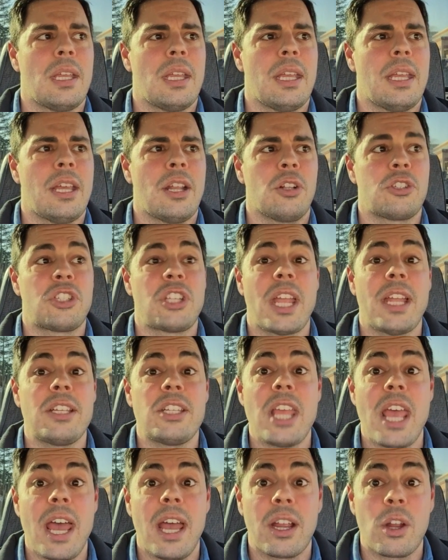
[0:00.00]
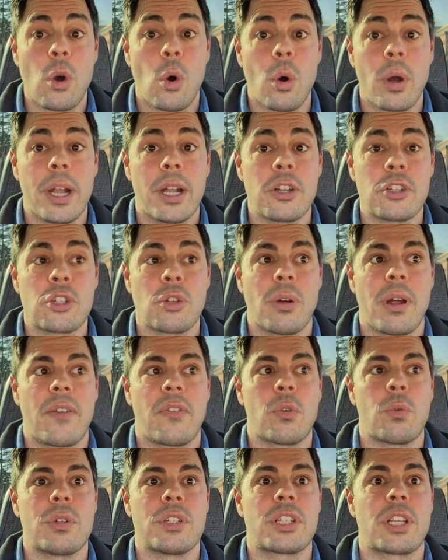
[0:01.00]
It'll say Tag Heuer, so
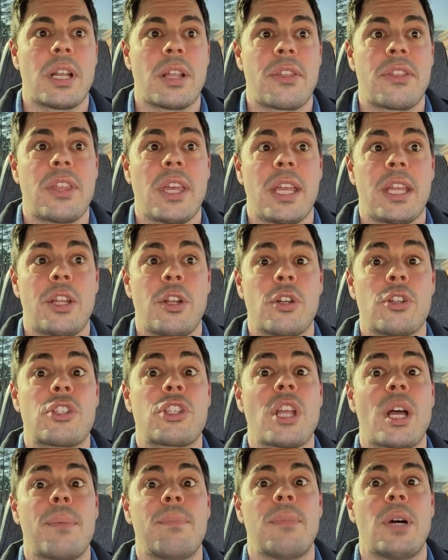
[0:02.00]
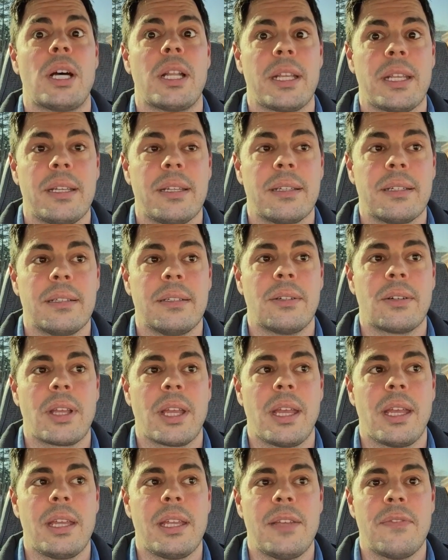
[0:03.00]
everyone's gonna think you're somebody,
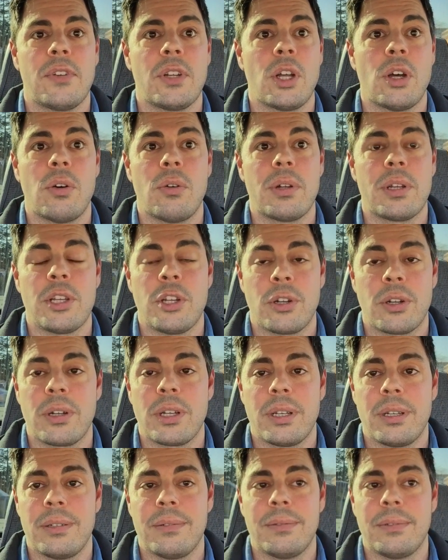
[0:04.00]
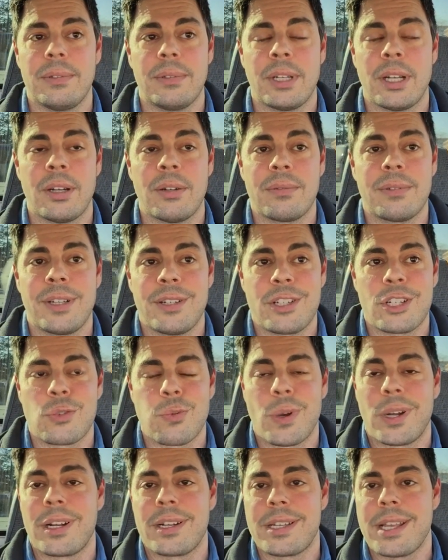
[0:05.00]
okay? Even though you're just
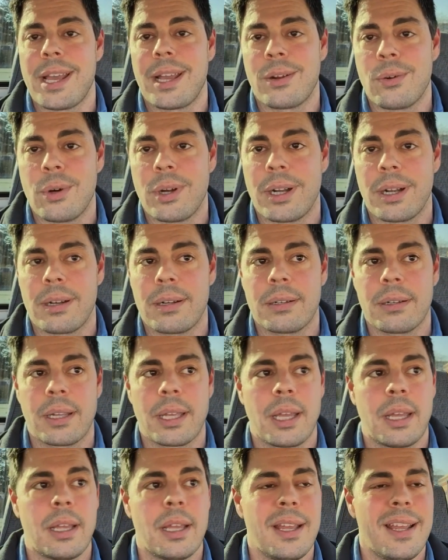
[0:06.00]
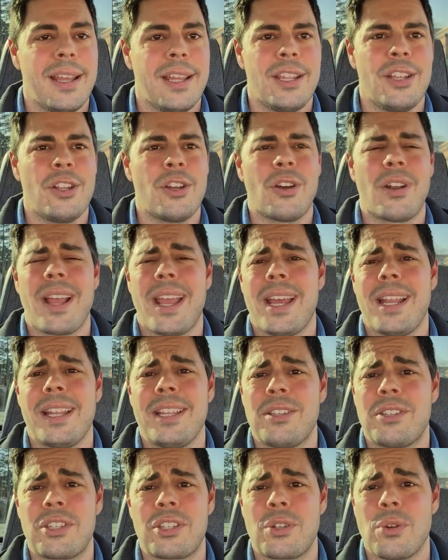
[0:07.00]
wearing a Tag Heuer, okay? You can go to
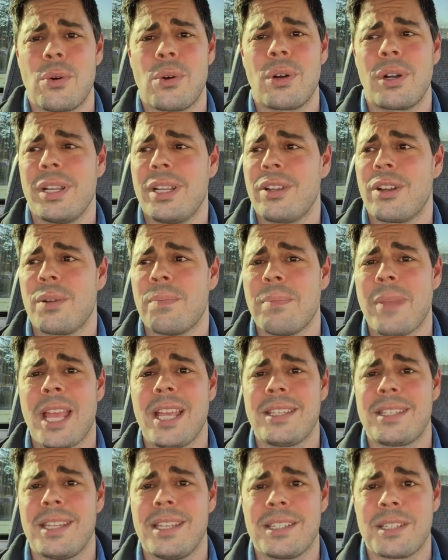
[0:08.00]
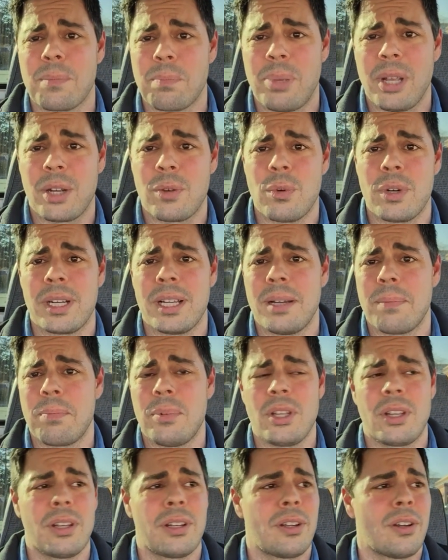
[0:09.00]
any store. You can go to Macy's and pick one up.
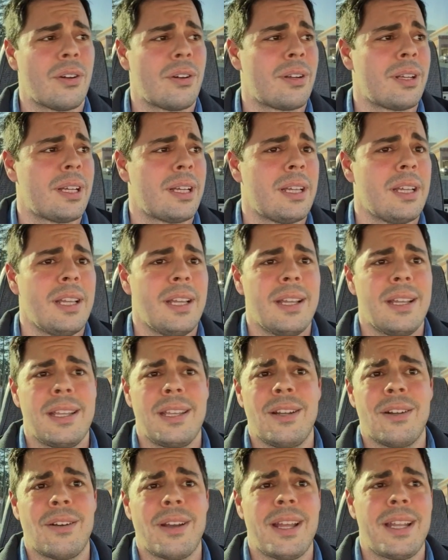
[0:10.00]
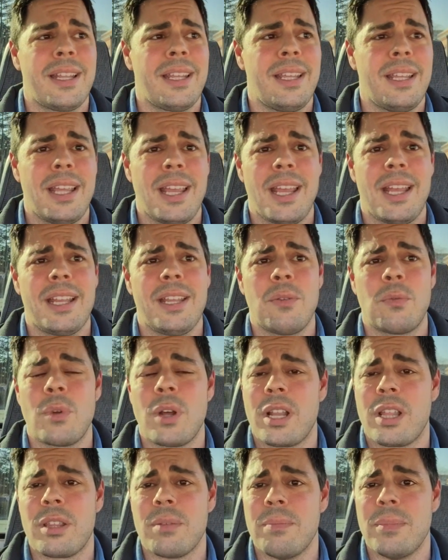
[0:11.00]
You can go to any
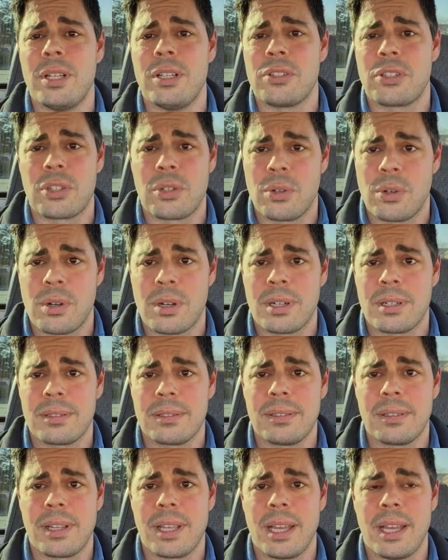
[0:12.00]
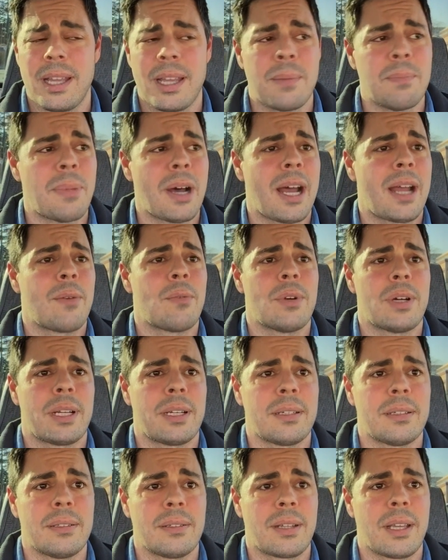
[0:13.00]
run-of-the-mill store, okay, and buy
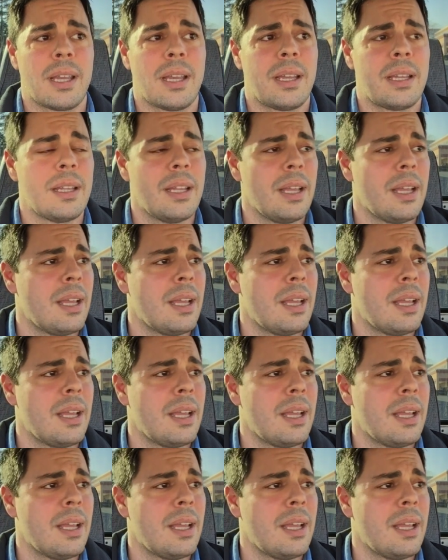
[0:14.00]
one, okay?